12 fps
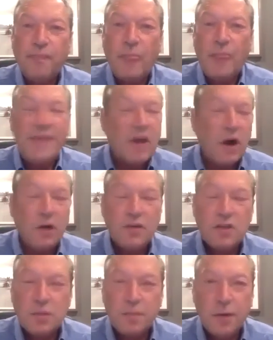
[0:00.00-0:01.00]
and they all
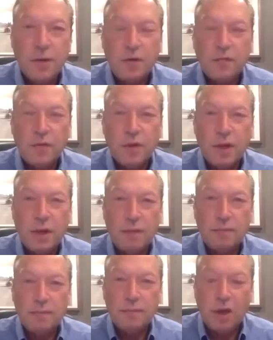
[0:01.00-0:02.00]
disappeared overnight.
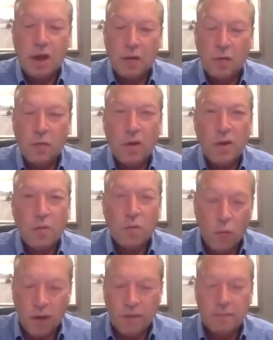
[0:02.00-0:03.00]

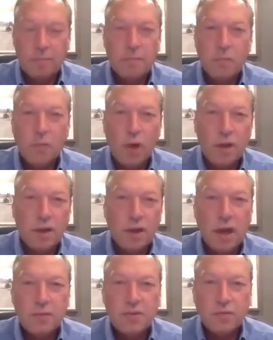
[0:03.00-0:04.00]
One
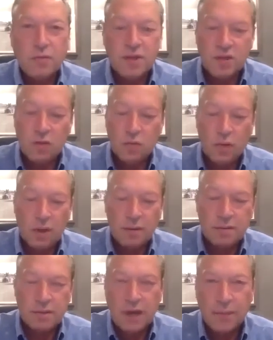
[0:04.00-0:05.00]
guy was arrested,
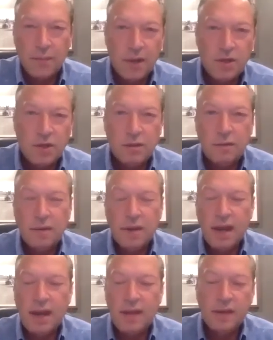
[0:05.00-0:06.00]
one top agent,
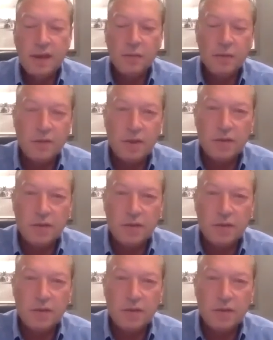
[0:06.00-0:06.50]
and then within